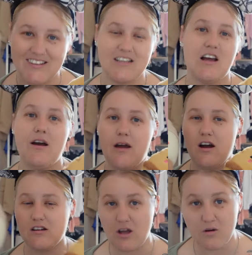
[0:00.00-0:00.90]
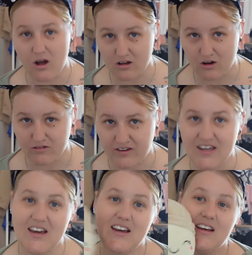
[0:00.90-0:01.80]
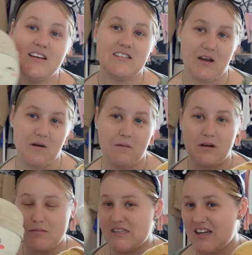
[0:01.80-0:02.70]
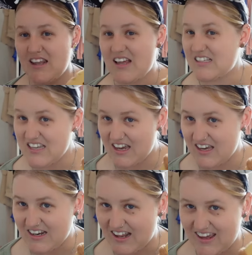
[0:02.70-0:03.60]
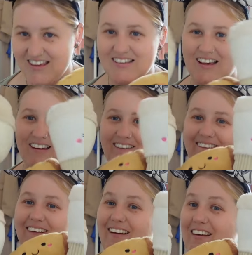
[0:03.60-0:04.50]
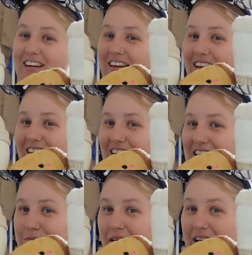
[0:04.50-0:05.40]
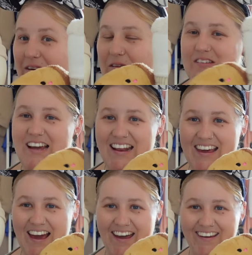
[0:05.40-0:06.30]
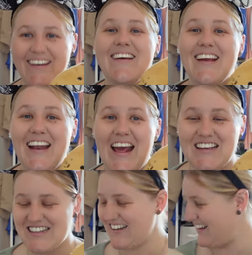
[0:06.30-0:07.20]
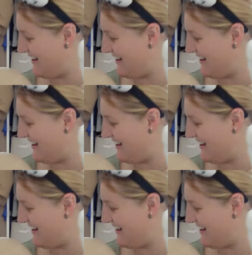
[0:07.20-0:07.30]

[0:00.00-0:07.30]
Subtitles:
because I don't like coffee, so I'm gonna pretend there's tea in there. So that's my little jelly cat collection.